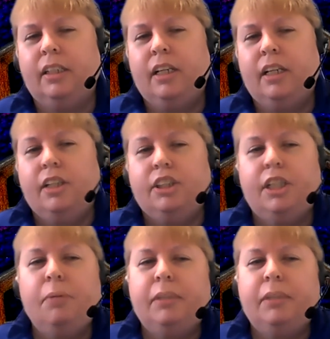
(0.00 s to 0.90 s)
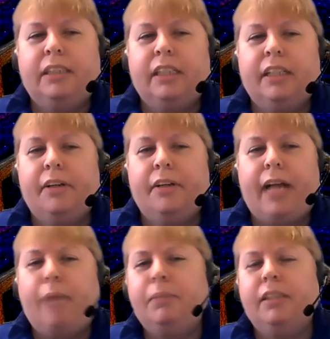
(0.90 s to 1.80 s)
She was declared
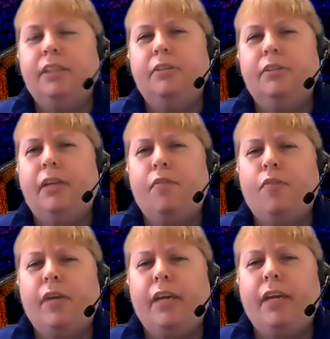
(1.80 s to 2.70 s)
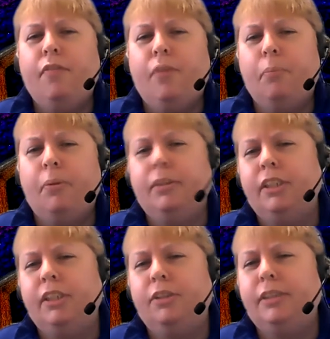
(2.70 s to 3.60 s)
absolutely free from
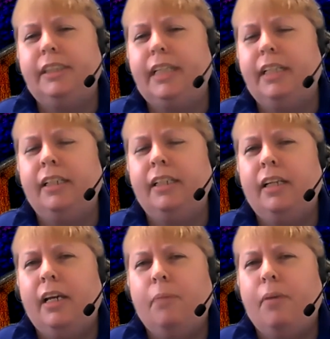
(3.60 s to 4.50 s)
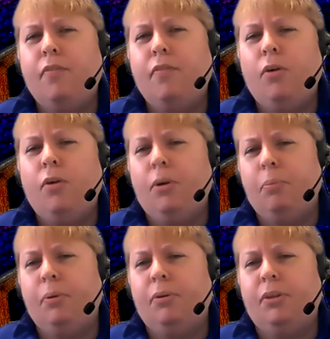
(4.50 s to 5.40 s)
personal sin before her
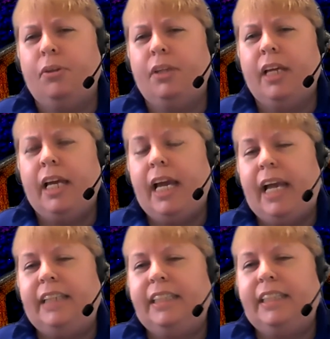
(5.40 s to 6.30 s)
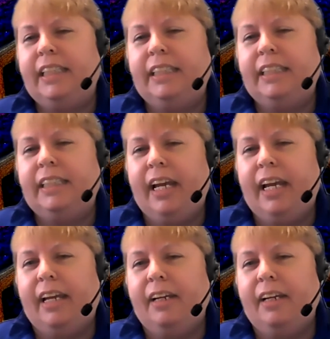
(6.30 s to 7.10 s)
birth, and to this day,